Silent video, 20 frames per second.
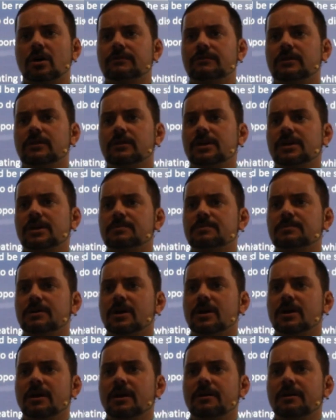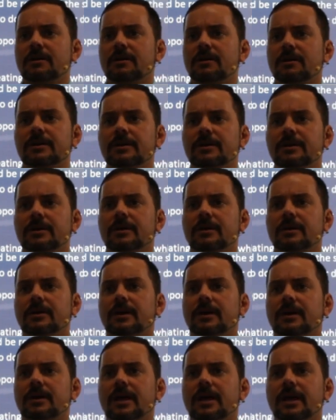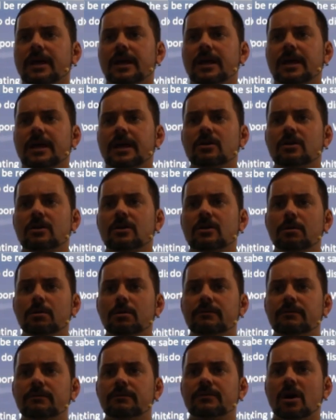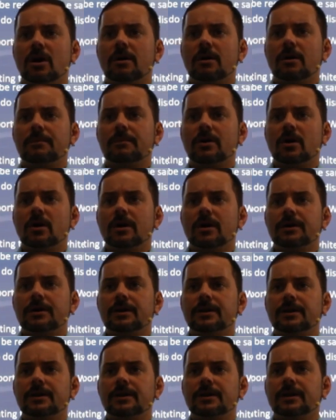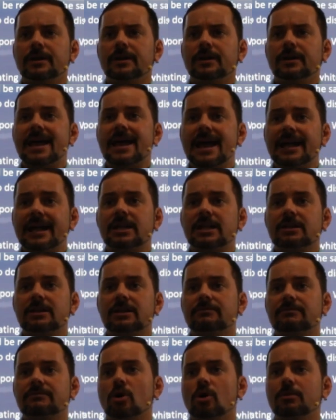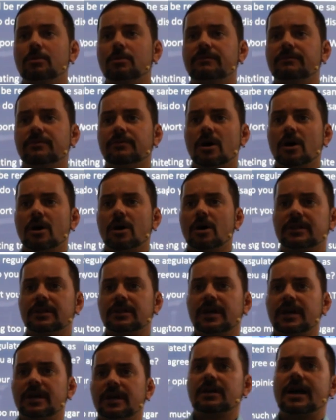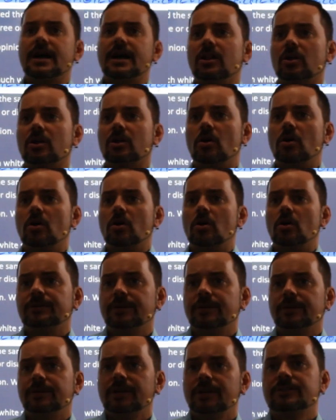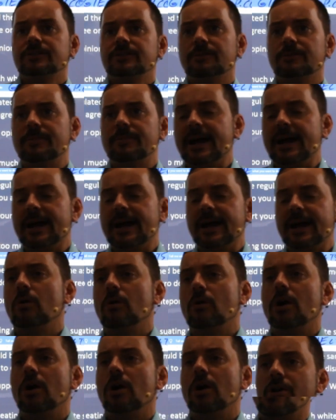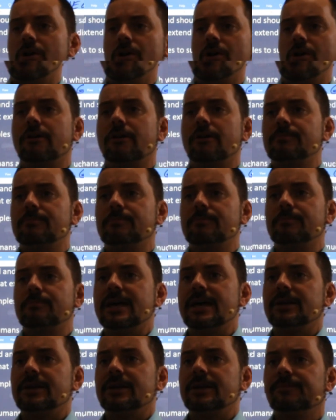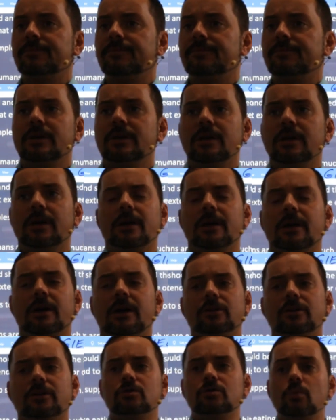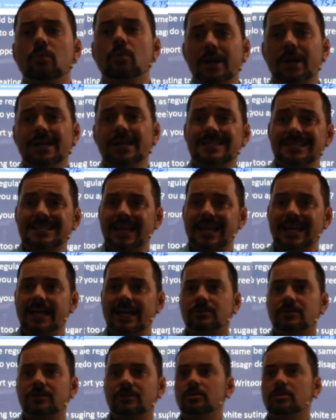and has become a global phenomenon, a negative global phenomenon like alcohol and tobacco on our planet. To what extent do you